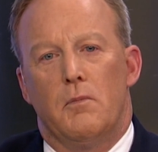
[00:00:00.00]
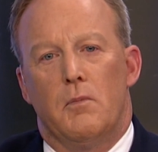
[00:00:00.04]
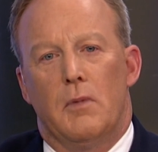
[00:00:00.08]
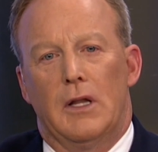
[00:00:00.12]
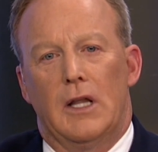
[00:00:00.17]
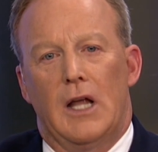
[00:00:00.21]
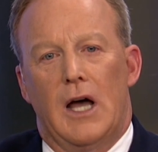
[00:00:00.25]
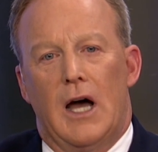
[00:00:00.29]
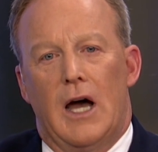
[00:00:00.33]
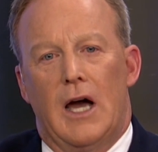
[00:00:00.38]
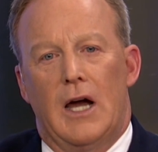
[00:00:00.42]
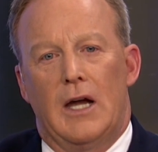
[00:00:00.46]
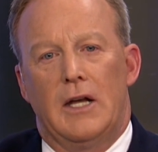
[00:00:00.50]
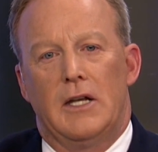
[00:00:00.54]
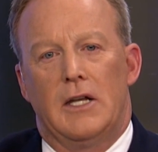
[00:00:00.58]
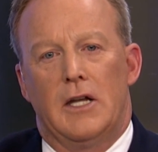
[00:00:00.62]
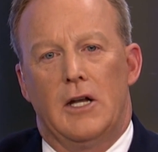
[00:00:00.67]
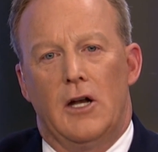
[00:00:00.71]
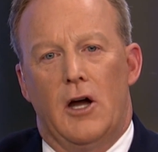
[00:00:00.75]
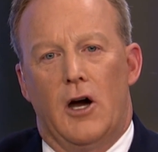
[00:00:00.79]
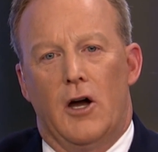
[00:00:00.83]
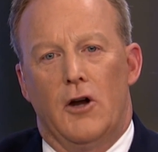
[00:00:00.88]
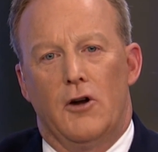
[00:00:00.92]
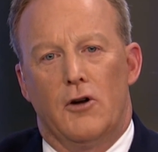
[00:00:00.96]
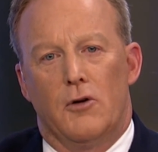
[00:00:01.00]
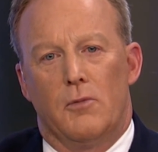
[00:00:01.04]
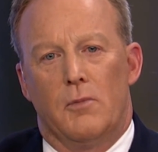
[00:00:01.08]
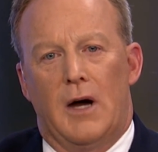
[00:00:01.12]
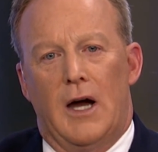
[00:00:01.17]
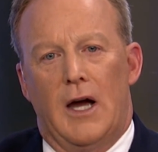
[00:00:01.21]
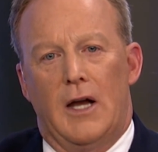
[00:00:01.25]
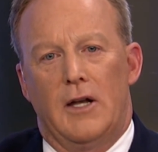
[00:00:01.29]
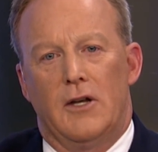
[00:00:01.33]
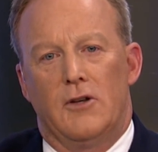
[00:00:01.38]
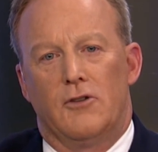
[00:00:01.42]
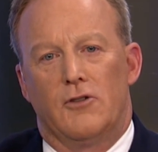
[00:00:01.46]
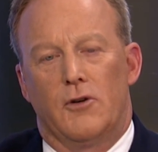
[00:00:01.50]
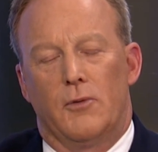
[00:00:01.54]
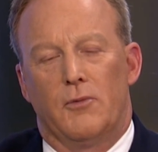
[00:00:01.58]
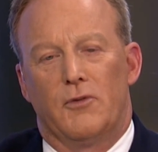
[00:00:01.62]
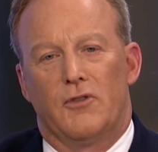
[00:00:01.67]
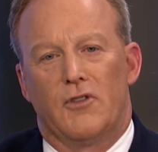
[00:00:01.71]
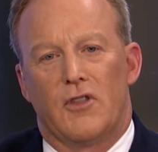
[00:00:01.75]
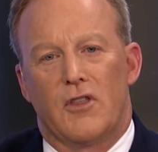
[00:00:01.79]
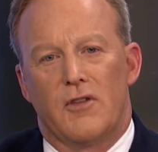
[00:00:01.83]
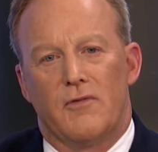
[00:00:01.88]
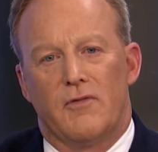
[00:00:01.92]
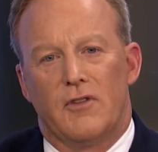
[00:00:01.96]
maligned and undermined in
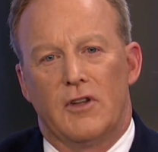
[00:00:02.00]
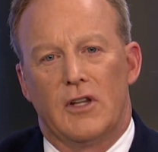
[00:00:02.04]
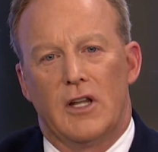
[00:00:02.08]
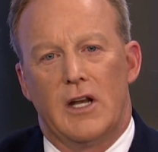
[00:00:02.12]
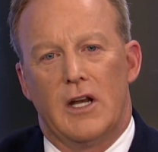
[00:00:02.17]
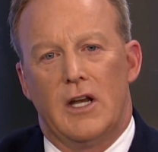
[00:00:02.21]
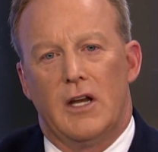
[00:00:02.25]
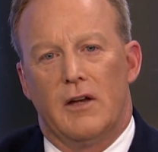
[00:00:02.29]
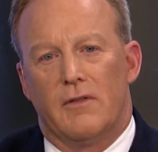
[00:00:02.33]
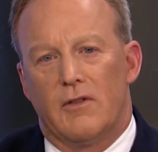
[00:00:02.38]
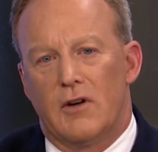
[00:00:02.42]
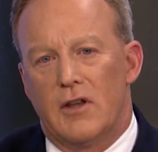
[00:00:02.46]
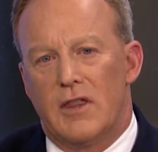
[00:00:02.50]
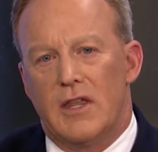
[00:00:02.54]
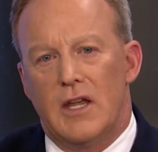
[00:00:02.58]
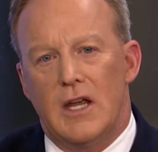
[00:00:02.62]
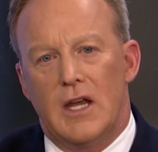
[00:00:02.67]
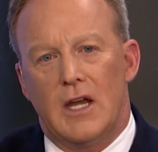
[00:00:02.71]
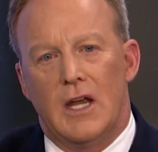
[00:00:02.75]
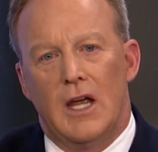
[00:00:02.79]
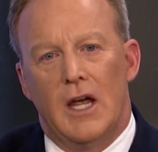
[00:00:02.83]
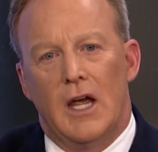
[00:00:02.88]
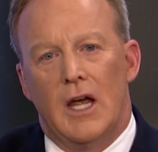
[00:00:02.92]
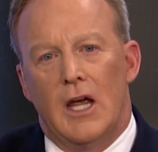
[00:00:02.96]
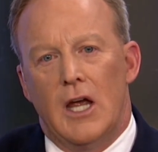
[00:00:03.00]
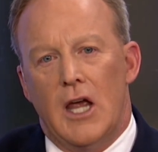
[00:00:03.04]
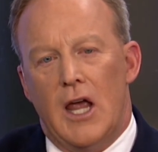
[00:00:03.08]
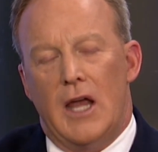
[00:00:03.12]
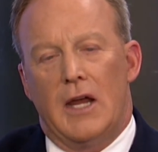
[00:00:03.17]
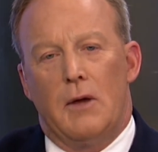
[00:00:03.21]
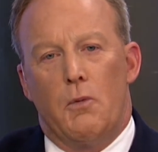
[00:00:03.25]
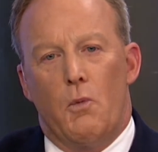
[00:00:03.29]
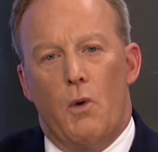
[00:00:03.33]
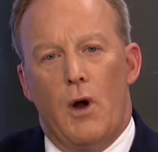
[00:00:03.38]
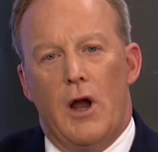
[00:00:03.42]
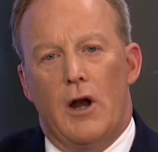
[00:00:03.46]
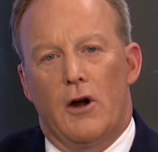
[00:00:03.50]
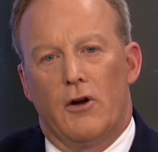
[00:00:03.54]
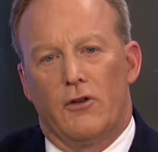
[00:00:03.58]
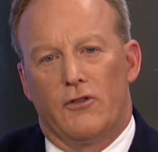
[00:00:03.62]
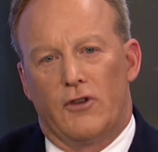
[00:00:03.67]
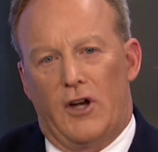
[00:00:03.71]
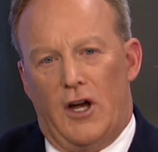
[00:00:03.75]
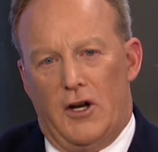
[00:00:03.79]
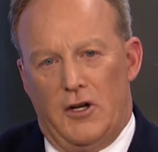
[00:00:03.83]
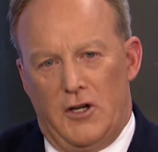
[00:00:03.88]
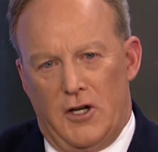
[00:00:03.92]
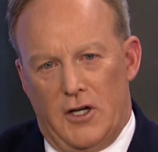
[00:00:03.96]
terms of the validity of our thing, it
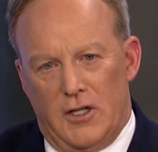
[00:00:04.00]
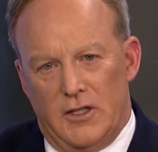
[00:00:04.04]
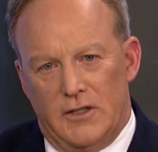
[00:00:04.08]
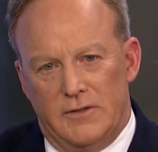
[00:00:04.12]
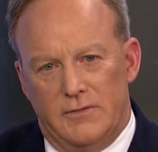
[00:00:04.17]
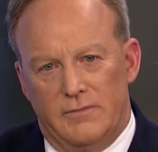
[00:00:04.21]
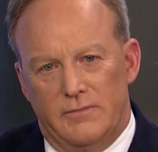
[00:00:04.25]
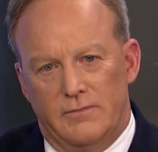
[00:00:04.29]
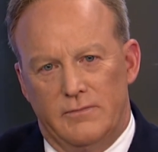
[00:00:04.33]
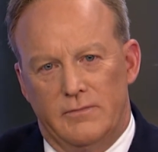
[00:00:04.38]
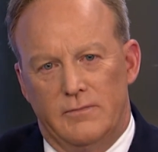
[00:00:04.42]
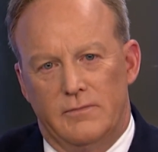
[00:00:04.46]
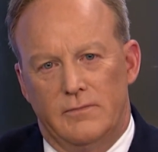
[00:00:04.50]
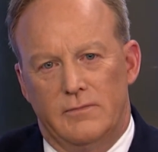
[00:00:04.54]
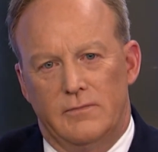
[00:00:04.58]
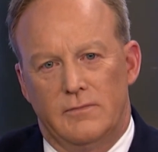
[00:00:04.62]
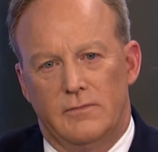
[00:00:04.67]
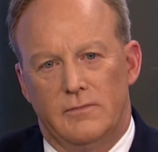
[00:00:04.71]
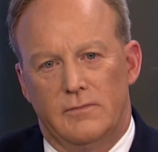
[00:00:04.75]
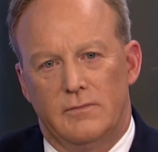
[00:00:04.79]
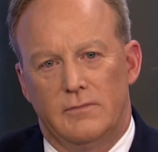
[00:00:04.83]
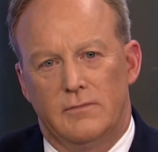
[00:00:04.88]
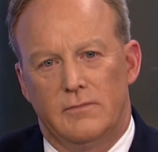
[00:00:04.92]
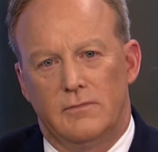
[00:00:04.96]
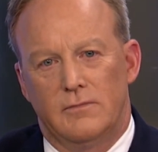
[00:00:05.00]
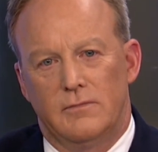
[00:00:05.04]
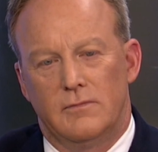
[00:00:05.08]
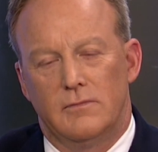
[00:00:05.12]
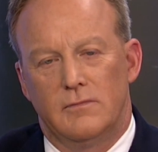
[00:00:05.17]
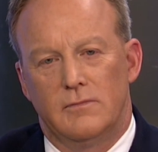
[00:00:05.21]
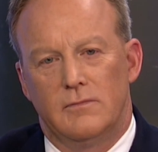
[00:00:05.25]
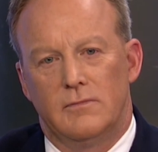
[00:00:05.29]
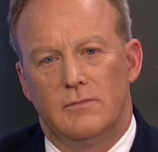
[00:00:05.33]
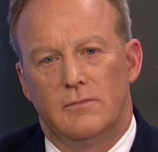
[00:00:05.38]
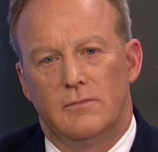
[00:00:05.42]
wears on you. It's just not good enough, though,